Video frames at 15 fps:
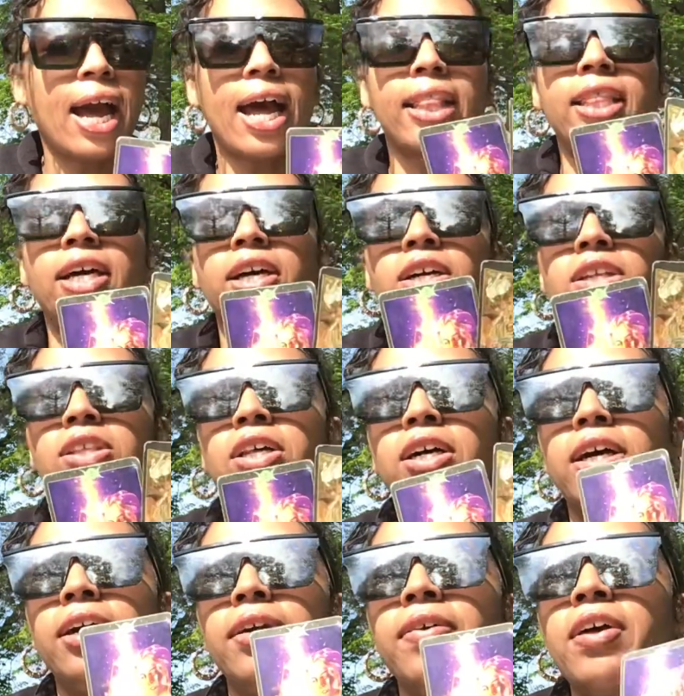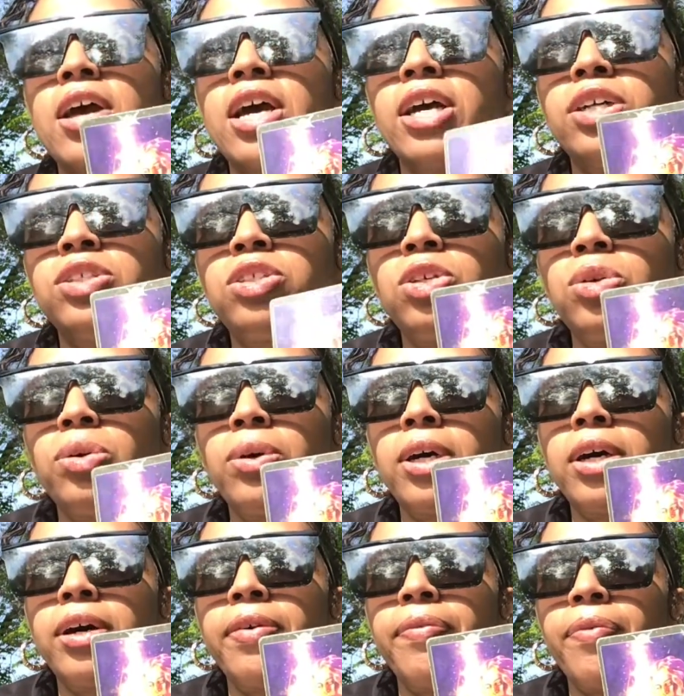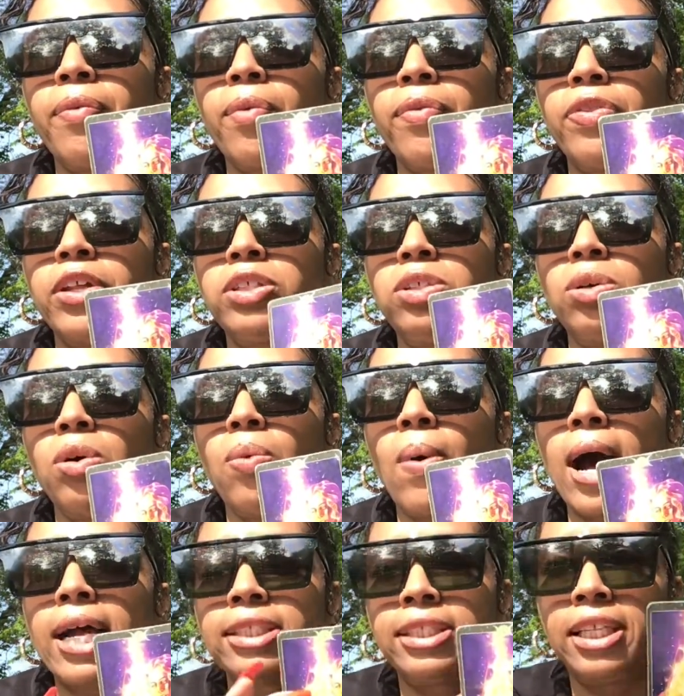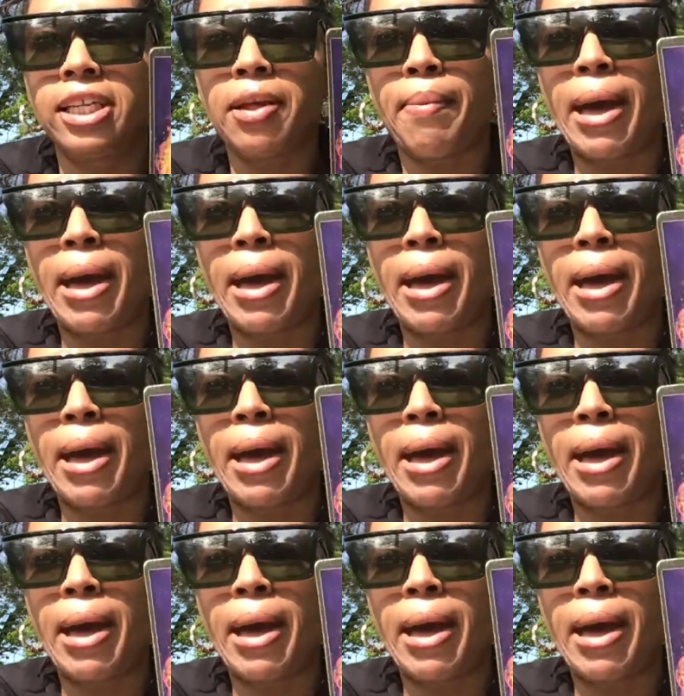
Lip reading: the two of wands, see the